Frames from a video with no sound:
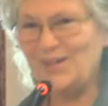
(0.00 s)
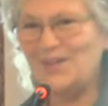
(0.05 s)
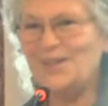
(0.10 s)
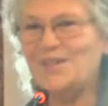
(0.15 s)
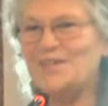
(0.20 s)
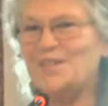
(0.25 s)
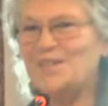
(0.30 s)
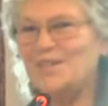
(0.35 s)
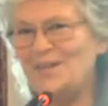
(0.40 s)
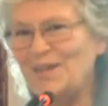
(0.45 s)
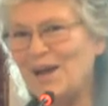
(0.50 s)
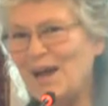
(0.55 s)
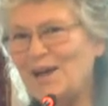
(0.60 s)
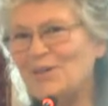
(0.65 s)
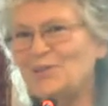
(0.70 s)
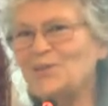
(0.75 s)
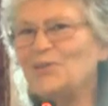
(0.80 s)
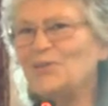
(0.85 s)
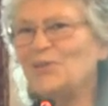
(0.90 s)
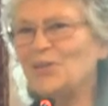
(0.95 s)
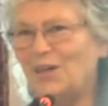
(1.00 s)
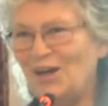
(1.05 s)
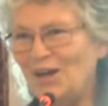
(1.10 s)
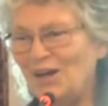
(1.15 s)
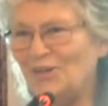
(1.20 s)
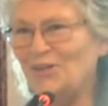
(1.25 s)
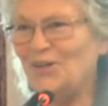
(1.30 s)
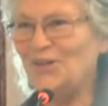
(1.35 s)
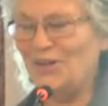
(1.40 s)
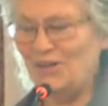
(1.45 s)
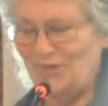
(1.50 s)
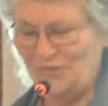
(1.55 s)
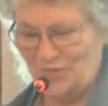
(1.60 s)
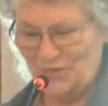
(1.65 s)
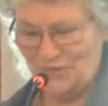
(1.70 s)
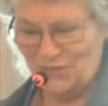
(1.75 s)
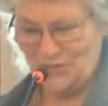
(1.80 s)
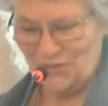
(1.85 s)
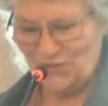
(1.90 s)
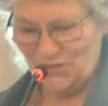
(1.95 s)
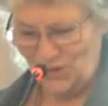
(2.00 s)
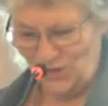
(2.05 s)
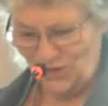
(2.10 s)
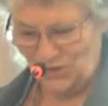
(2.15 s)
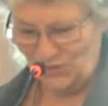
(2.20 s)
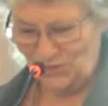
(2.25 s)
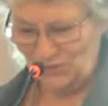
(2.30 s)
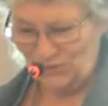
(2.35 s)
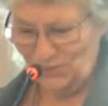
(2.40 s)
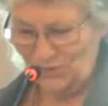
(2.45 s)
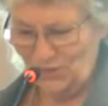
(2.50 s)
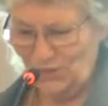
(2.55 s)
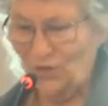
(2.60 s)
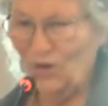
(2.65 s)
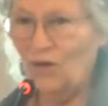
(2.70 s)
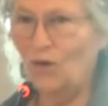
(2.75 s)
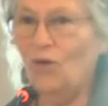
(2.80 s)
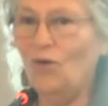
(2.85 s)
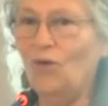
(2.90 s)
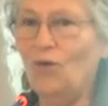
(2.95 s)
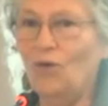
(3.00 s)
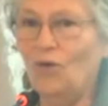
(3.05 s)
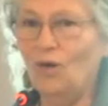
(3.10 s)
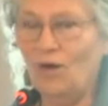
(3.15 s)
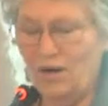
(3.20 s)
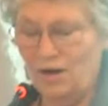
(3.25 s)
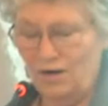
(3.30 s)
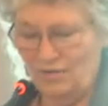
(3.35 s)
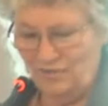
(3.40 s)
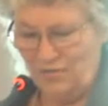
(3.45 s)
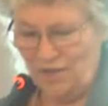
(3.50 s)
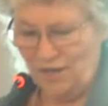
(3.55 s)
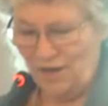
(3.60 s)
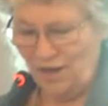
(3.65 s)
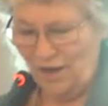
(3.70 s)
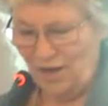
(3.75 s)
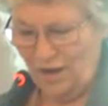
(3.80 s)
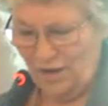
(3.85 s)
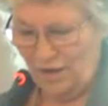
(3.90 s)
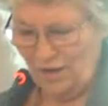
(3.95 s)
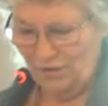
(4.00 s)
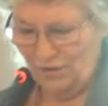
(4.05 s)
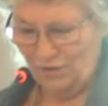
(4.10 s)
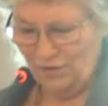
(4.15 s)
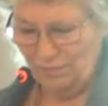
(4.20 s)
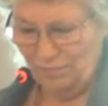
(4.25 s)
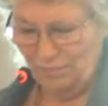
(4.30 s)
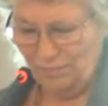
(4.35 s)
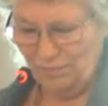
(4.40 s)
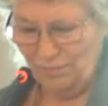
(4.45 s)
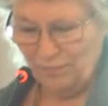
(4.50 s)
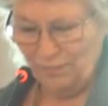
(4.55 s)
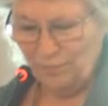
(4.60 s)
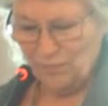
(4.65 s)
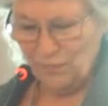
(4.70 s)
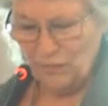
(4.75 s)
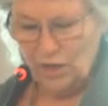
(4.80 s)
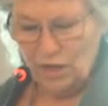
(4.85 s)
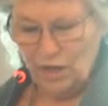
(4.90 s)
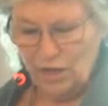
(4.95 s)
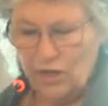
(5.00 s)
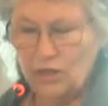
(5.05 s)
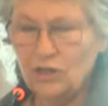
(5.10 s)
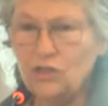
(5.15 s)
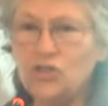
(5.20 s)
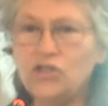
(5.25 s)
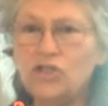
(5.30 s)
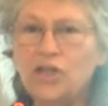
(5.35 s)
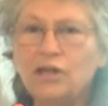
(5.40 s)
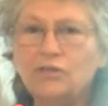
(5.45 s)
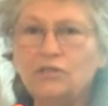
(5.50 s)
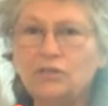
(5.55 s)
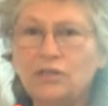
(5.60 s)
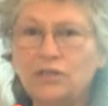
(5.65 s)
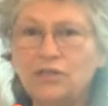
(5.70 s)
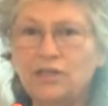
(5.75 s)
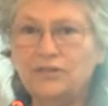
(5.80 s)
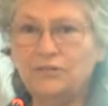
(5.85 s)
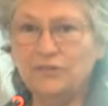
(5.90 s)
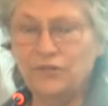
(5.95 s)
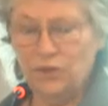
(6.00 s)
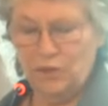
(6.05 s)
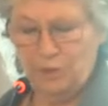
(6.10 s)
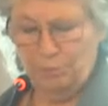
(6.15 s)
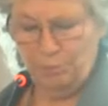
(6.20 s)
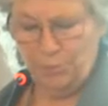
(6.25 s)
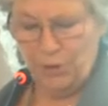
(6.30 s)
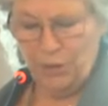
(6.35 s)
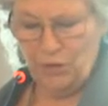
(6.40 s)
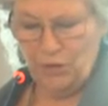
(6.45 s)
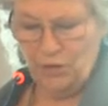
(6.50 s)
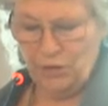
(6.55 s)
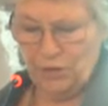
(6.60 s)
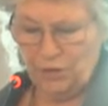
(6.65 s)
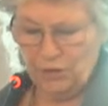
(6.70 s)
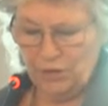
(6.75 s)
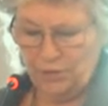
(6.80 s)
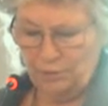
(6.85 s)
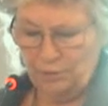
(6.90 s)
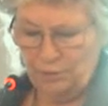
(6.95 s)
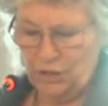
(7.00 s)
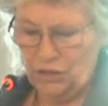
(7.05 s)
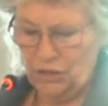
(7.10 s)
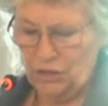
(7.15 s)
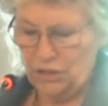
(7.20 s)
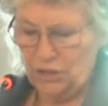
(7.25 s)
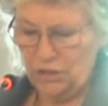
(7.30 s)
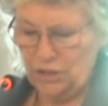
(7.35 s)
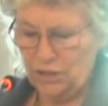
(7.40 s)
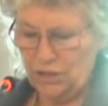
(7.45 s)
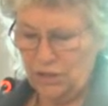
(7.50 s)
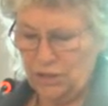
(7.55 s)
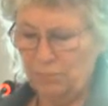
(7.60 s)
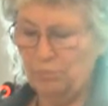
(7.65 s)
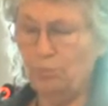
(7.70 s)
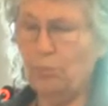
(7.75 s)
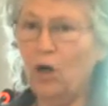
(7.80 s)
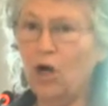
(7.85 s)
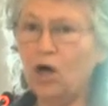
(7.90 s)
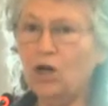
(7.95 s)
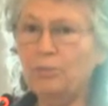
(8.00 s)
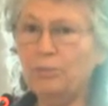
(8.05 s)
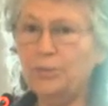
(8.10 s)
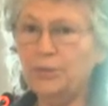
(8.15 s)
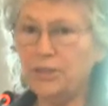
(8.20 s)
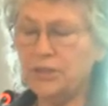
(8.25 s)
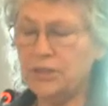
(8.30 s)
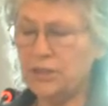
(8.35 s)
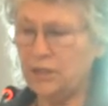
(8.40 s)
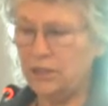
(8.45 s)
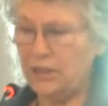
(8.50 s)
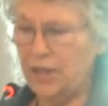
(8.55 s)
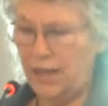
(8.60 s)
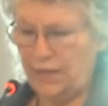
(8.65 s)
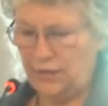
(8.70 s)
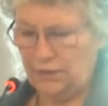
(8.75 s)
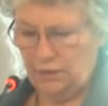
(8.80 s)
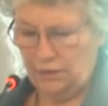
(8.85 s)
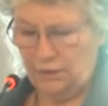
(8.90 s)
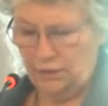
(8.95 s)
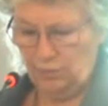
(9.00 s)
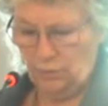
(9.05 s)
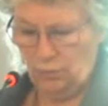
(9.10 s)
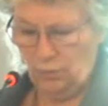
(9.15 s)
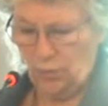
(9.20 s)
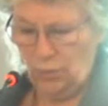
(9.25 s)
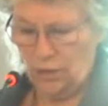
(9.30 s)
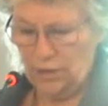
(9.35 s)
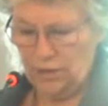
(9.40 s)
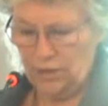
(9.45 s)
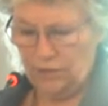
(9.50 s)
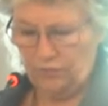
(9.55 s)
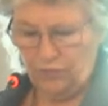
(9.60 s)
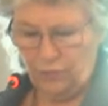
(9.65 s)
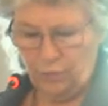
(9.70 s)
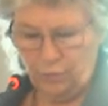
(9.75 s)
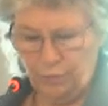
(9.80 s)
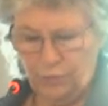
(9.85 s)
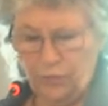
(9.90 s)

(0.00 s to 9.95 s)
is the natural color of the stone or of the iron. Generally, for imperial commissions, the marble selected was of the